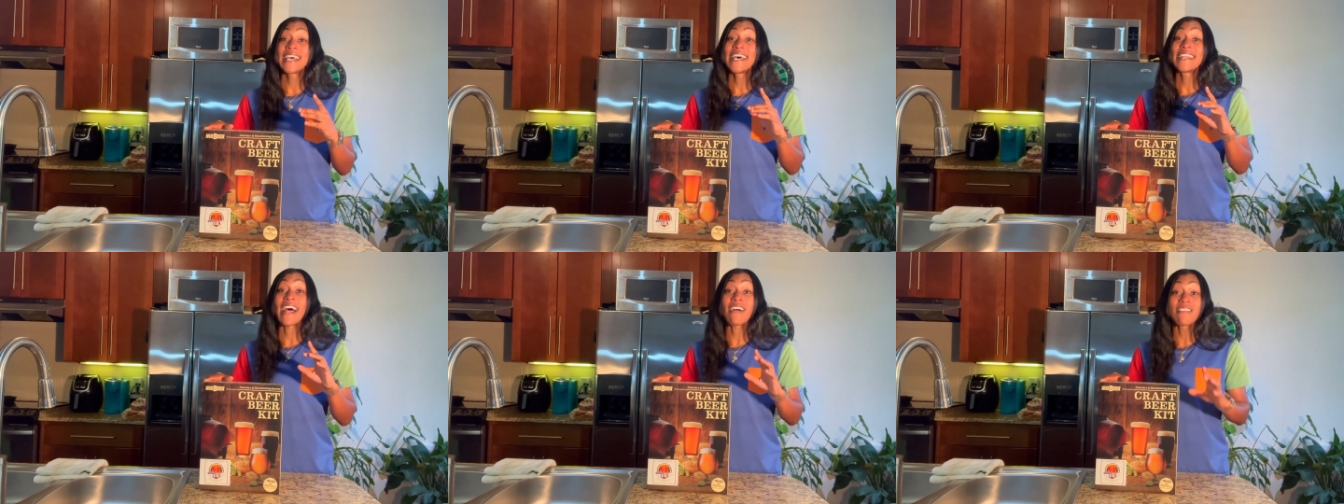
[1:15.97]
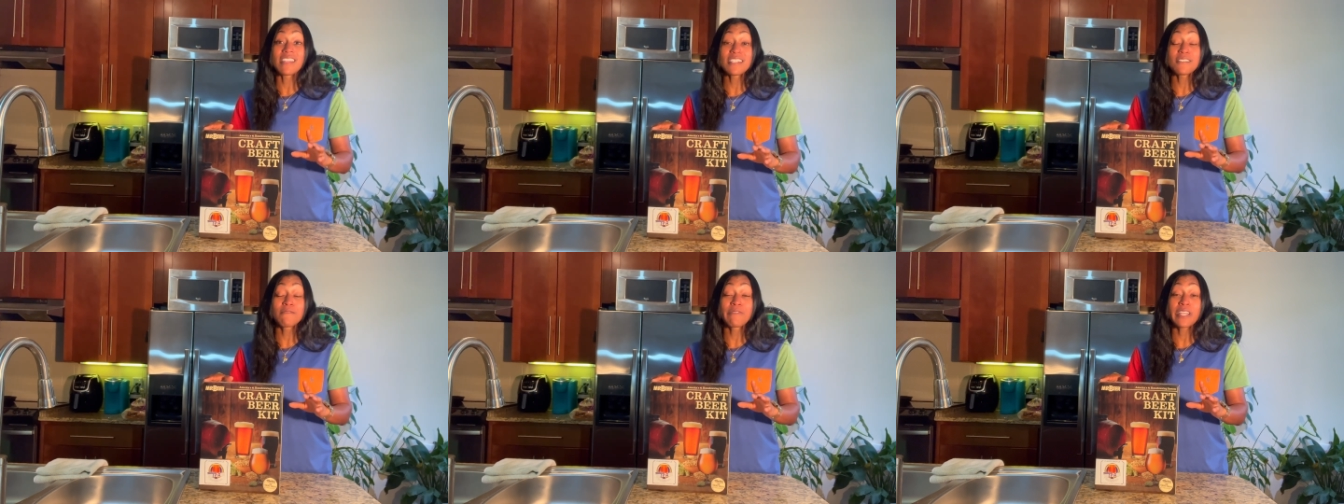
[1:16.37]
Now
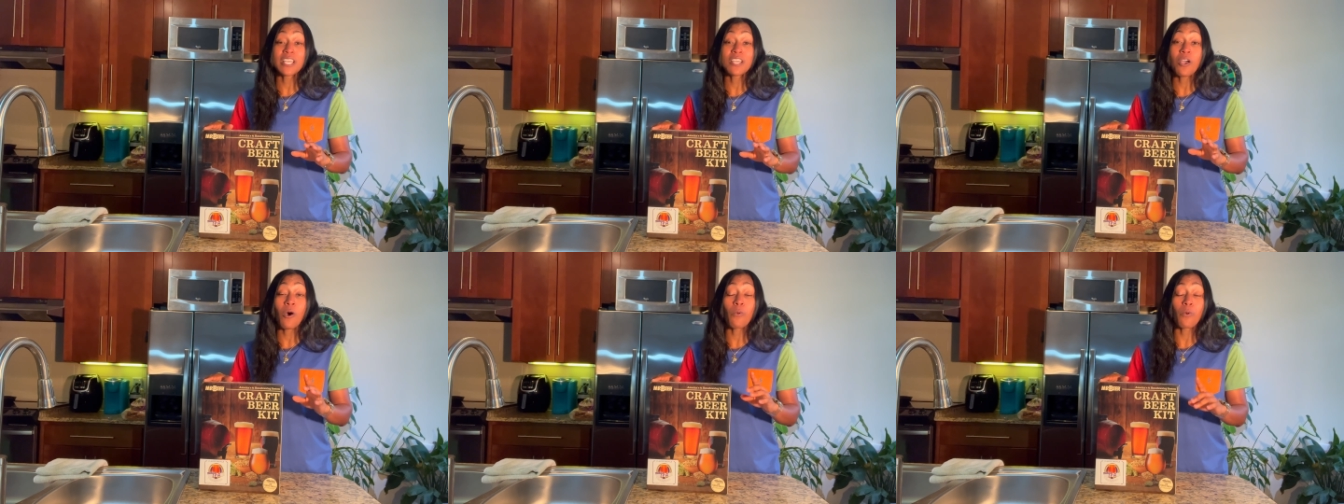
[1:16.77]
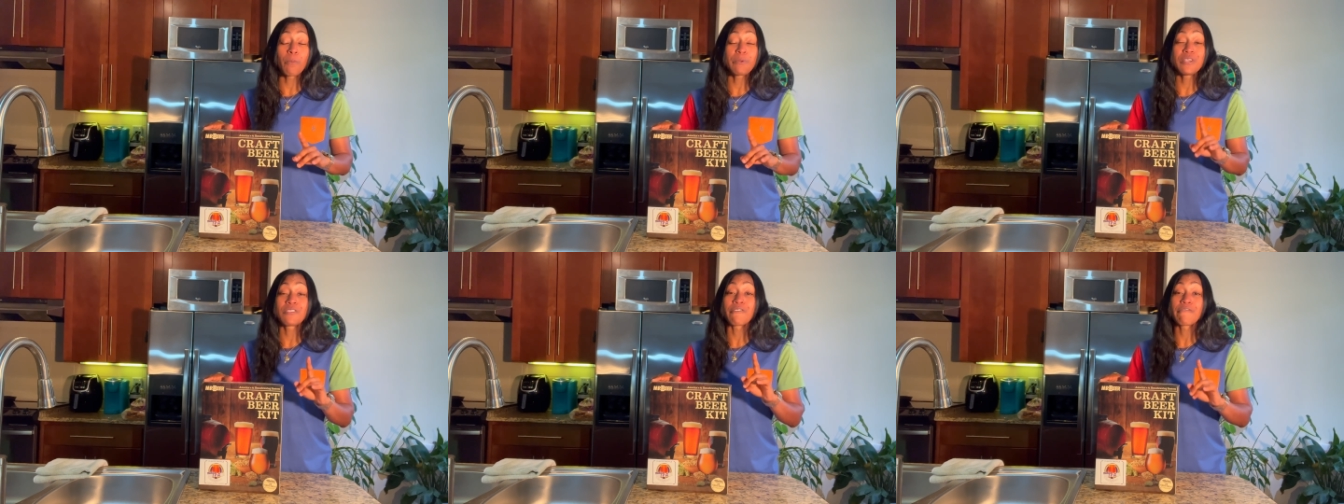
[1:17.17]
this video will
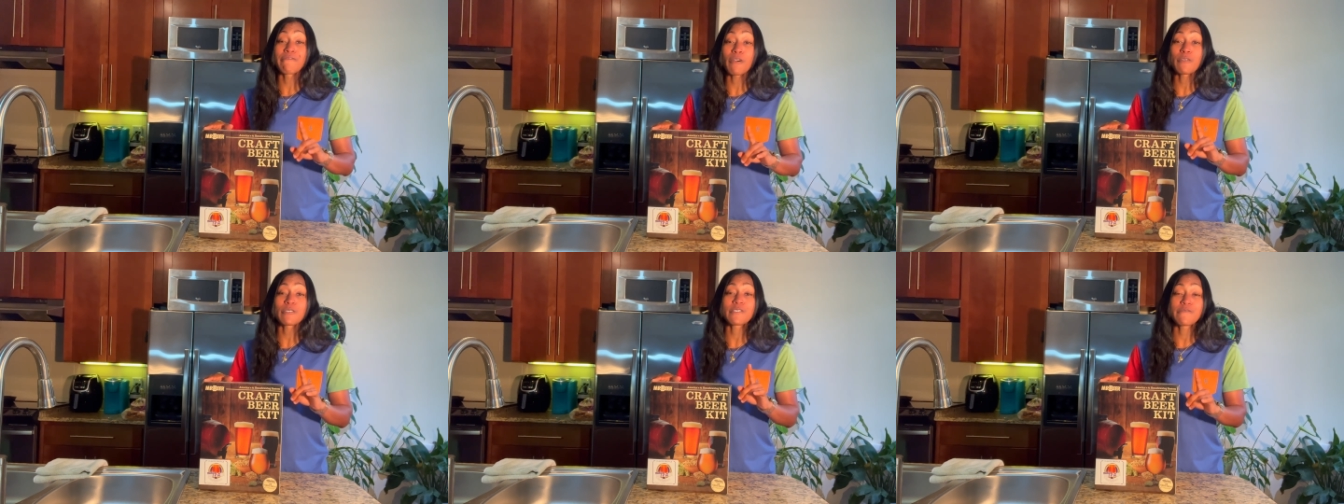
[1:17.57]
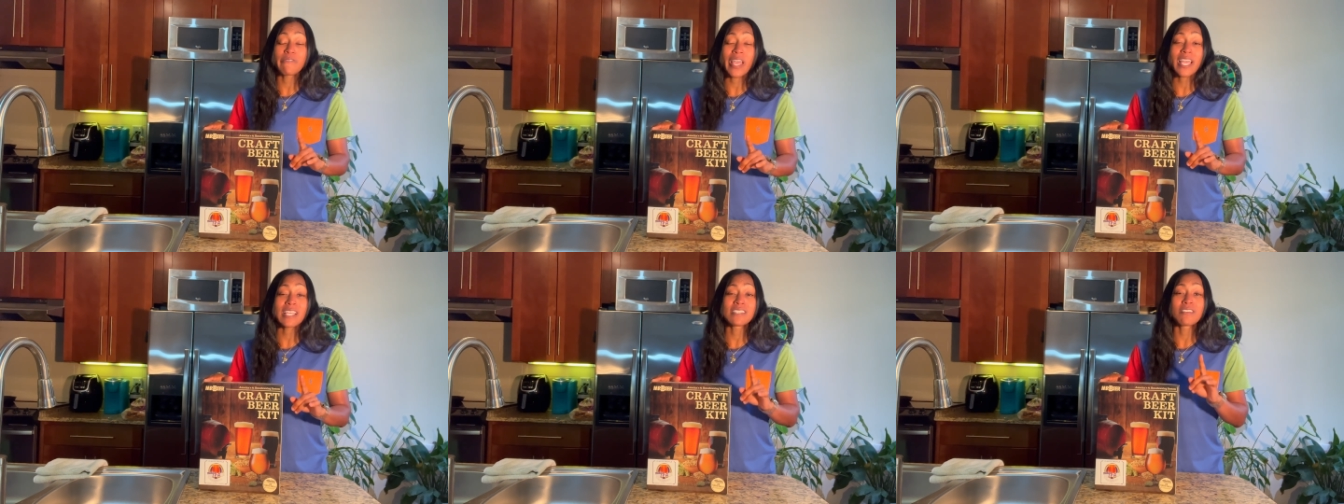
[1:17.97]
be the first
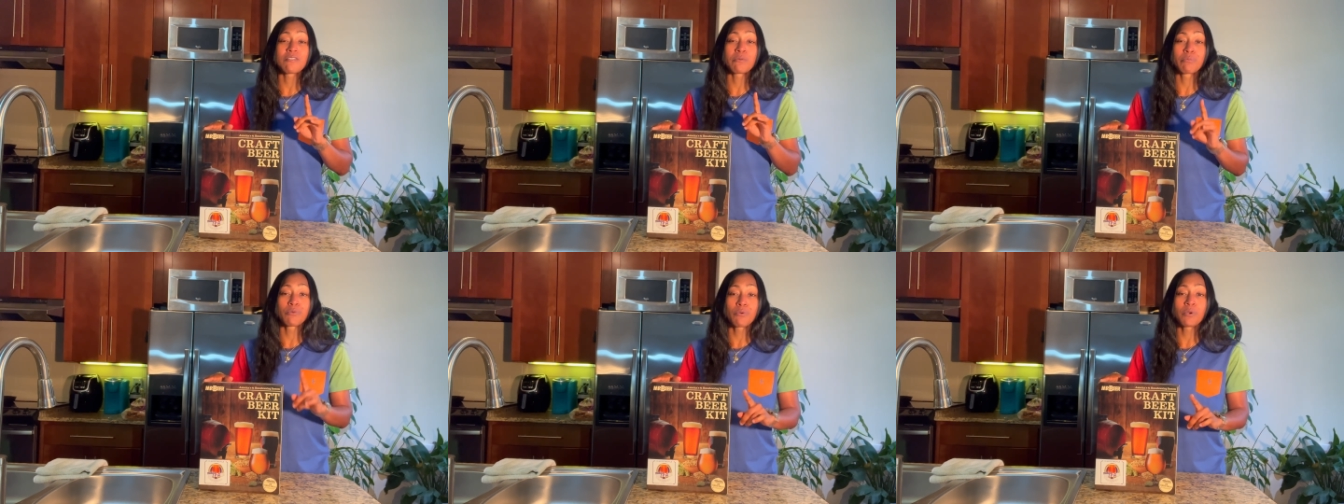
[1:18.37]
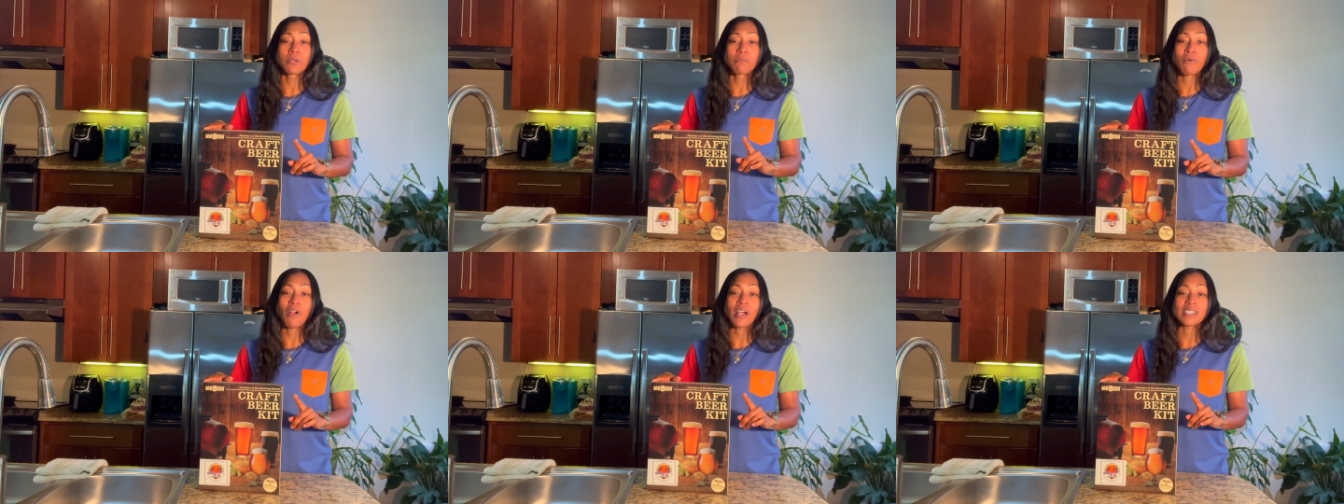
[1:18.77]
phase of the brewing
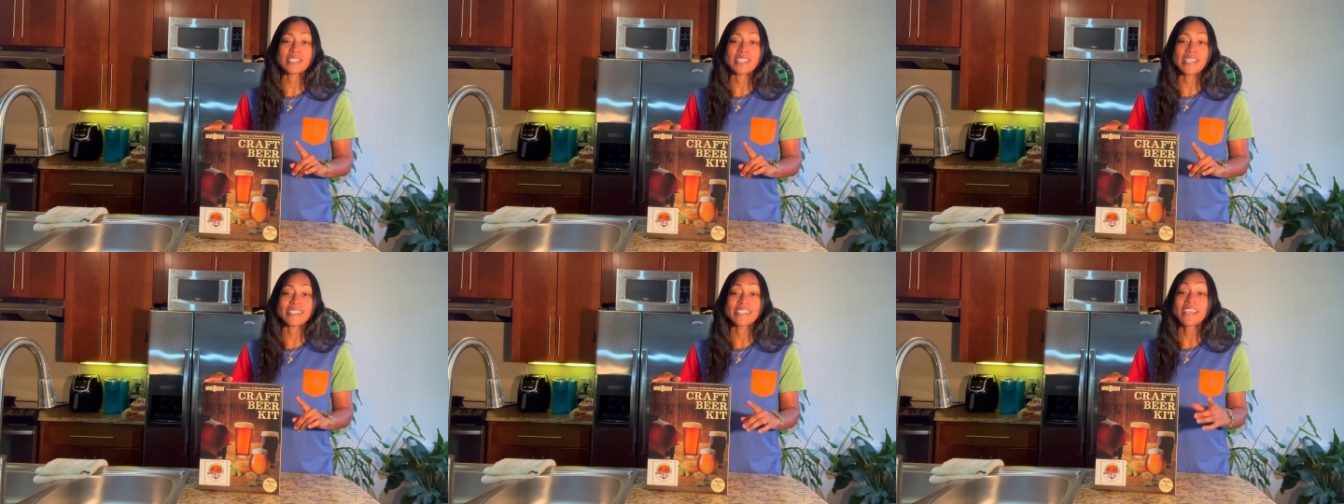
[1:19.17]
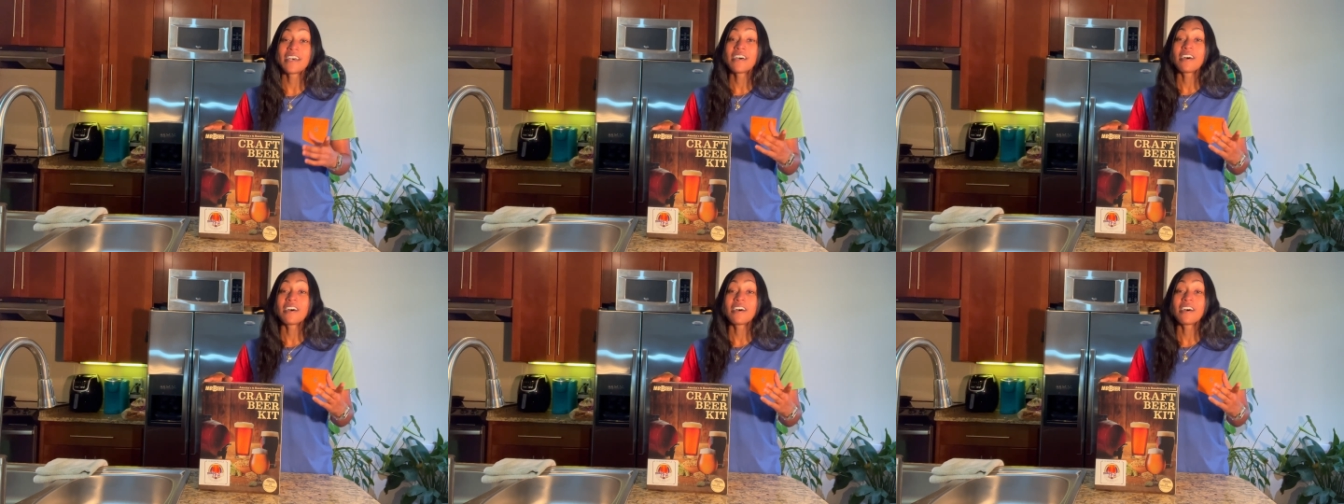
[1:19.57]
process